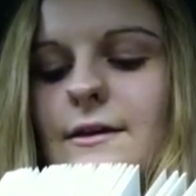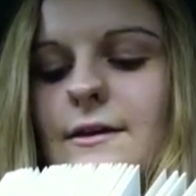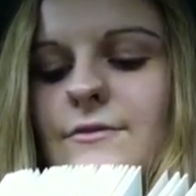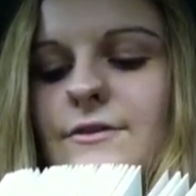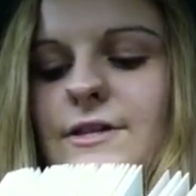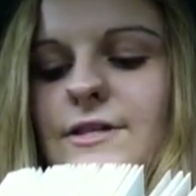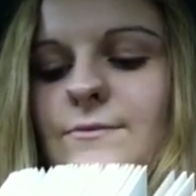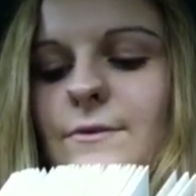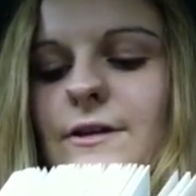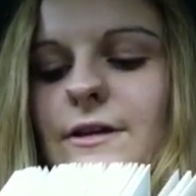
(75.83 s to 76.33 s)

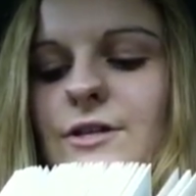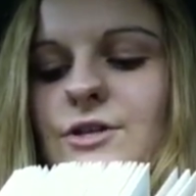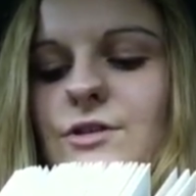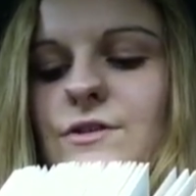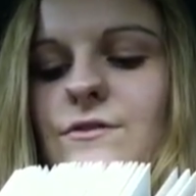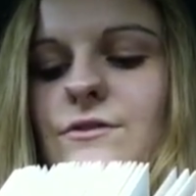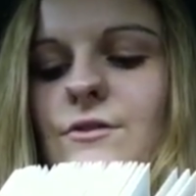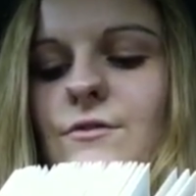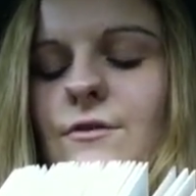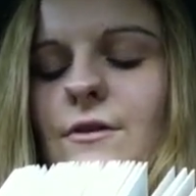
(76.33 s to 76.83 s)
This one I
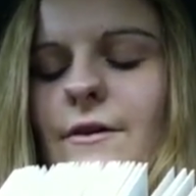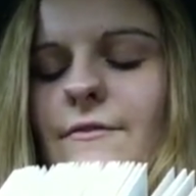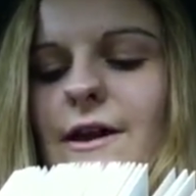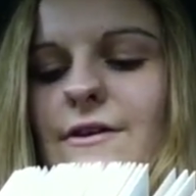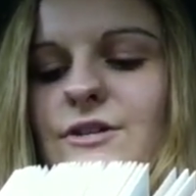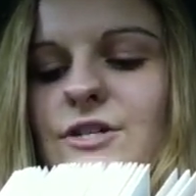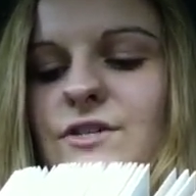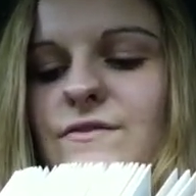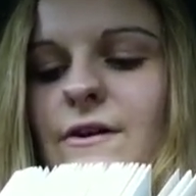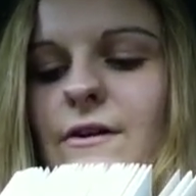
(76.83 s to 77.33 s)
just felt
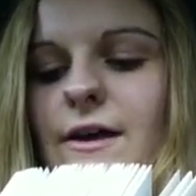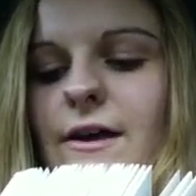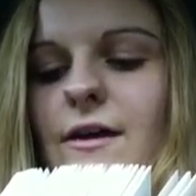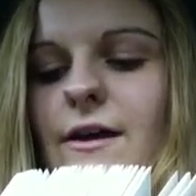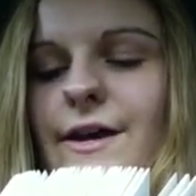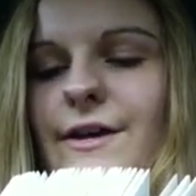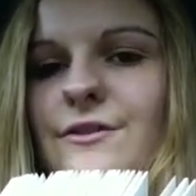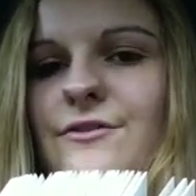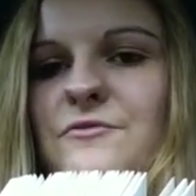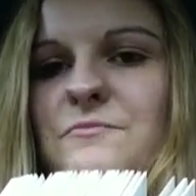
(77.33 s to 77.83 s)
like
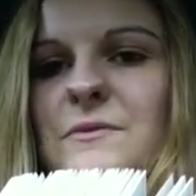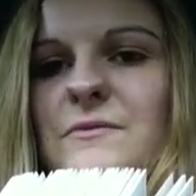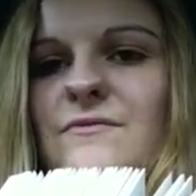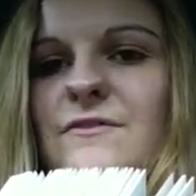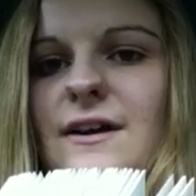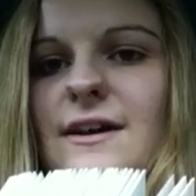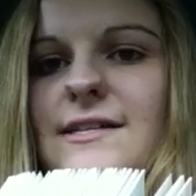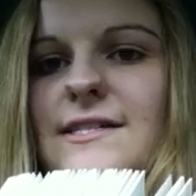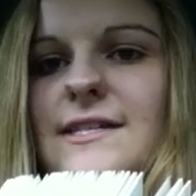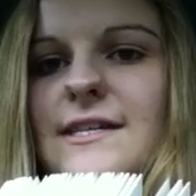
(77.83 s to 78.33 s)
I could have been
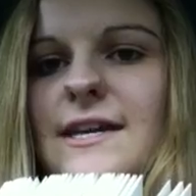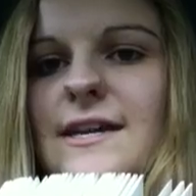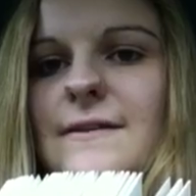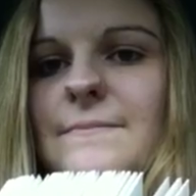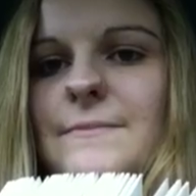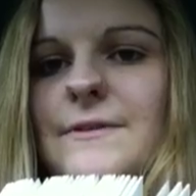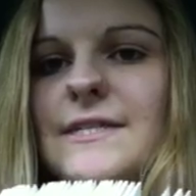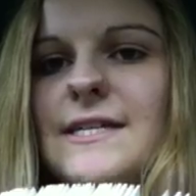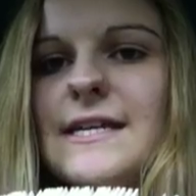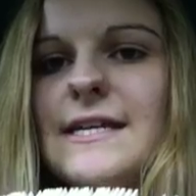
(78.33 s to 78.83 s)
writing
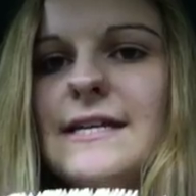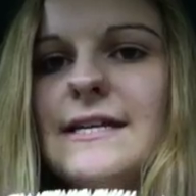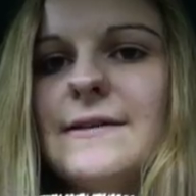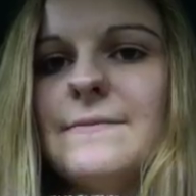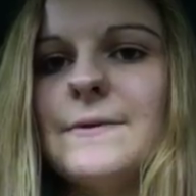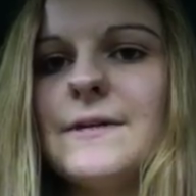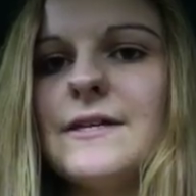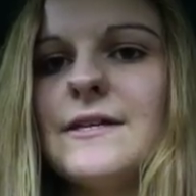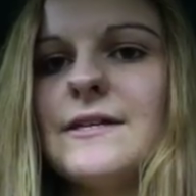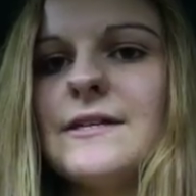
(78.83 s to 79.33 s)
it, particularly
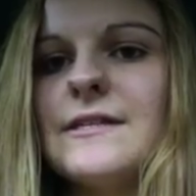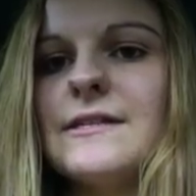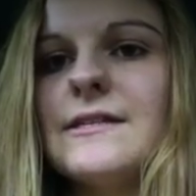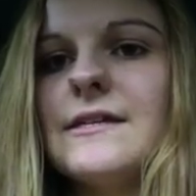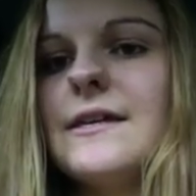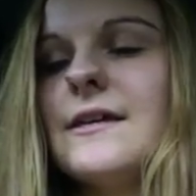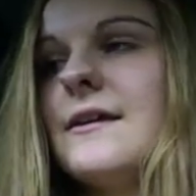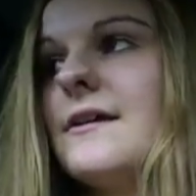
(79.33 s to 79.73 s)
because